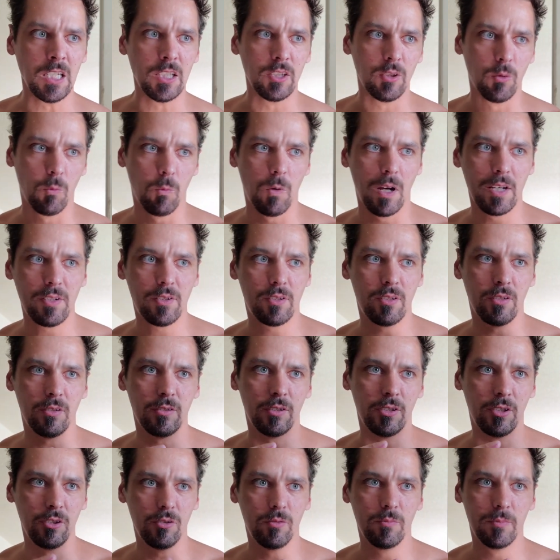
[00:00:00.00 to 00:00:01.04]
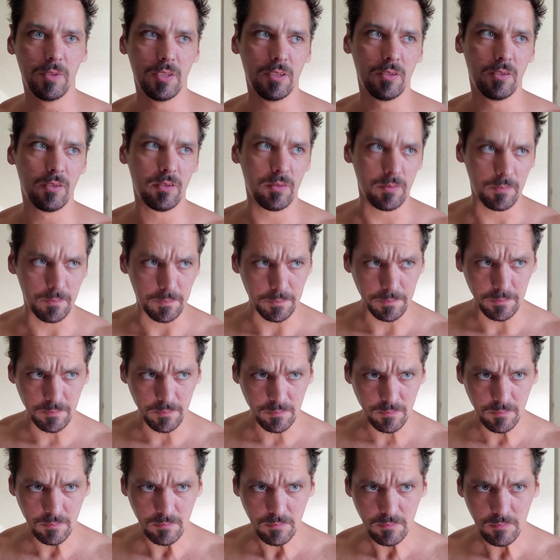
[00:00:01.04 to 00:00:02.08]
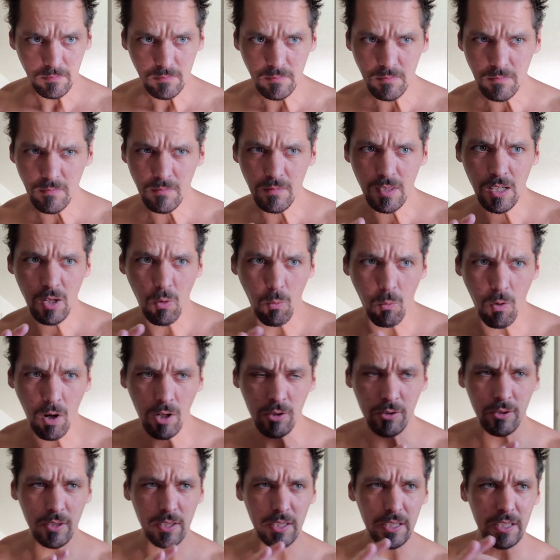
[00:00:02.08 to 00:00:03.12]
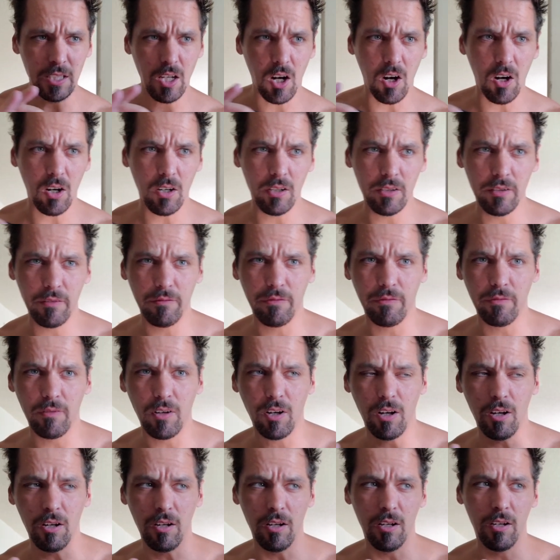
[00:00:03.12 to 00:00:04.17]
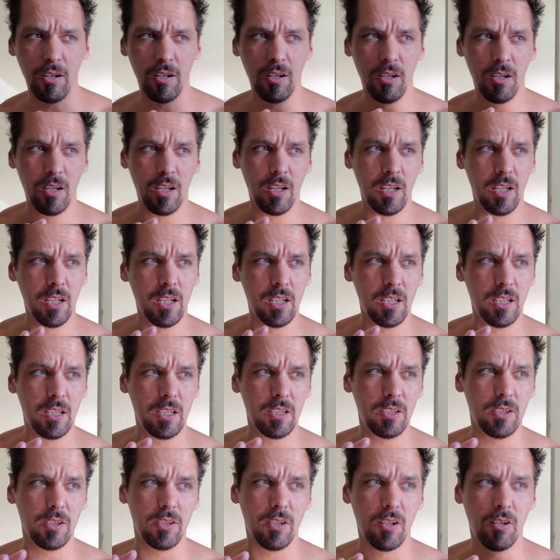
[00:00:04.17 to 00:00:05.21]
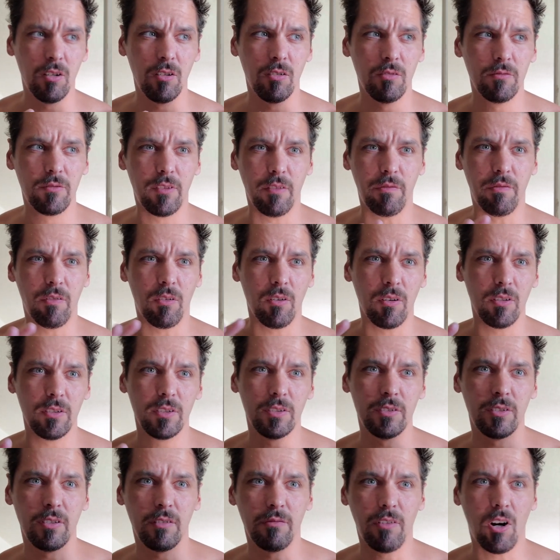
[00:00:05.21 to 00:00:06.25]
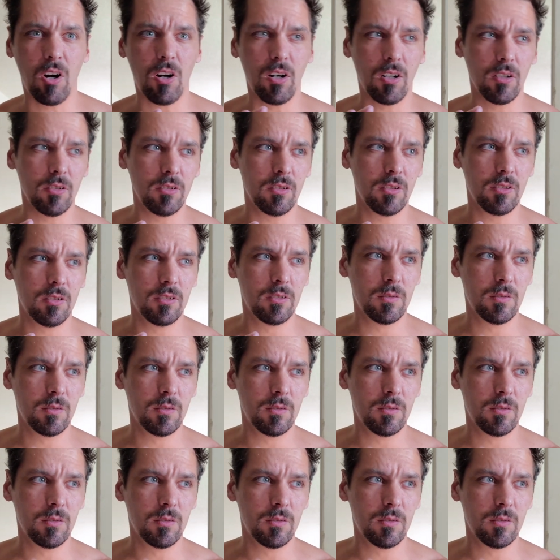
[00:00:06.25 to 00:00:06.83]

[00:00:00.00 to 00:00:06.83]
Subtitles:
the Western humans wandering in the art of, the forest of art.